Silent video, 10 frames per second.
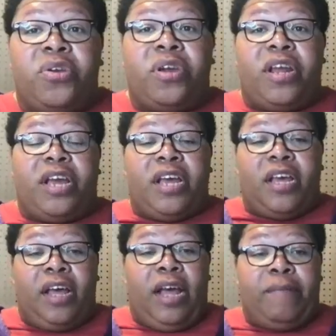You're going
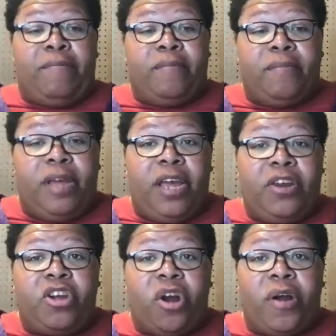to
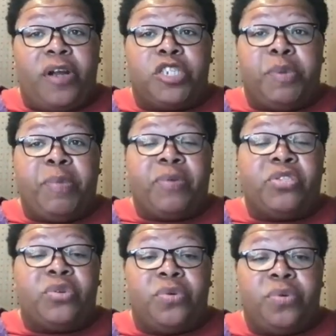encourage people
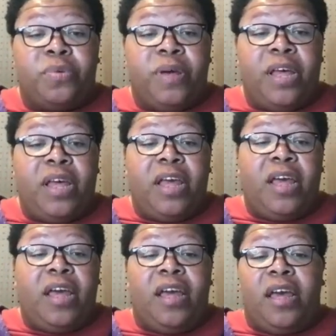to
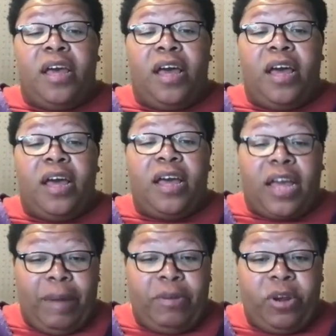
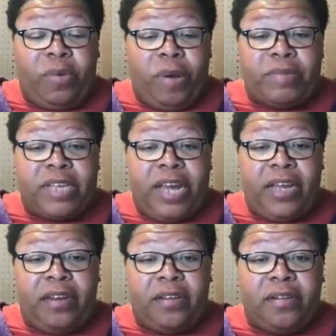come to your
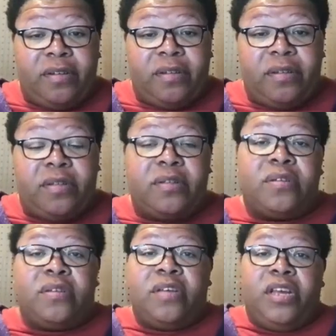website
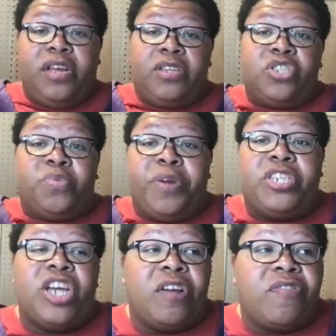and to
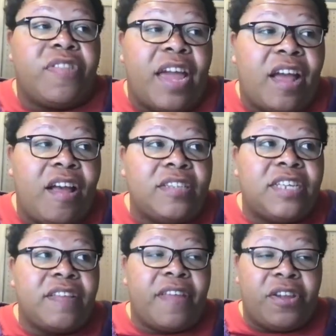reach out for that
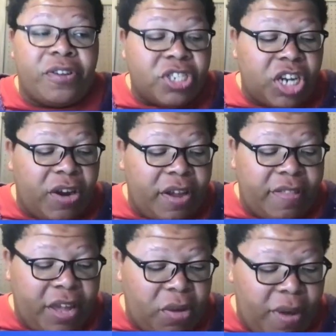content that you're
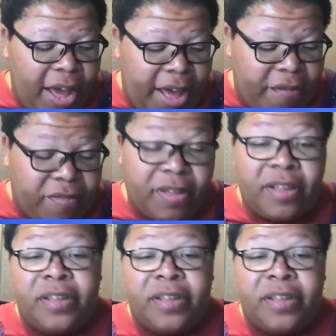sharing that you have.